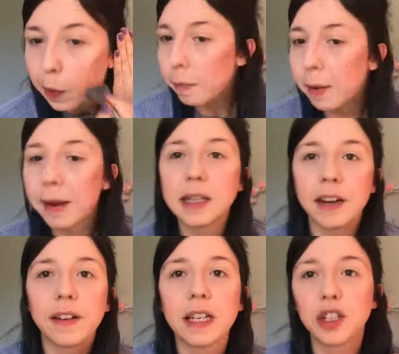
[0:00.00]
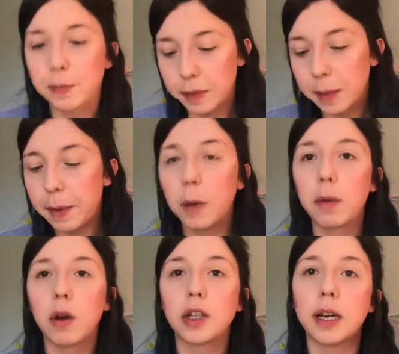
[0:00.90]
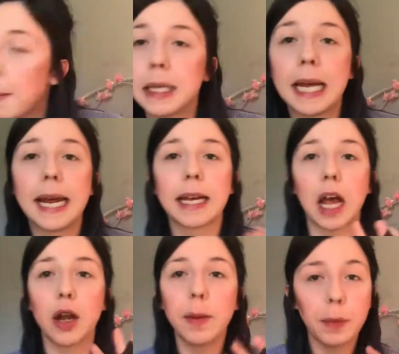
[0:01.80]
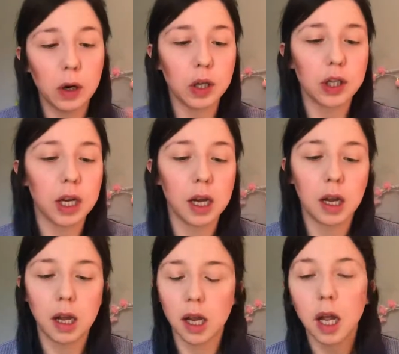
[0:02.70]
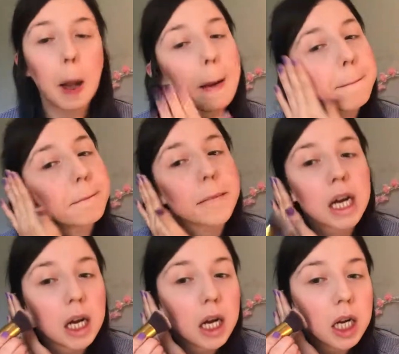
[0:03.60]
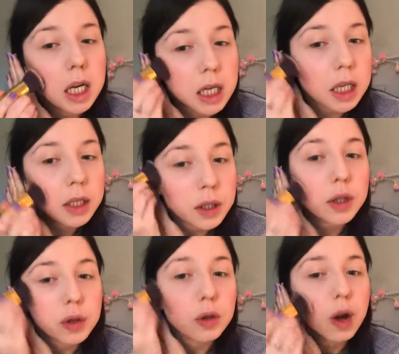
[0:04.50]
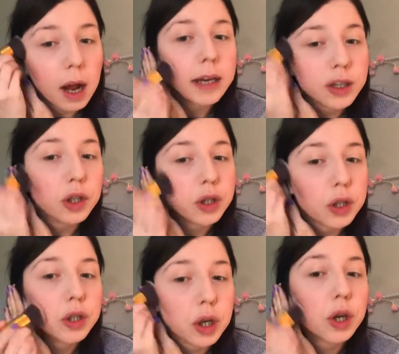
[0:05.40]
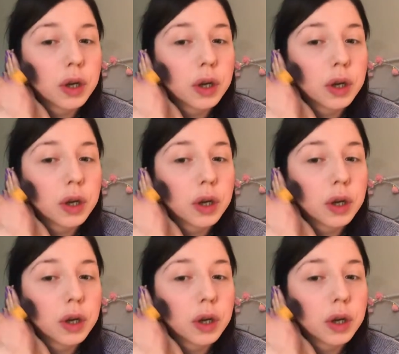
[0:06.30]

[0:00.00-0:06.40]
Maybe I definitely just did pick up the wrong shade. I'm gonna take another brush and try and just,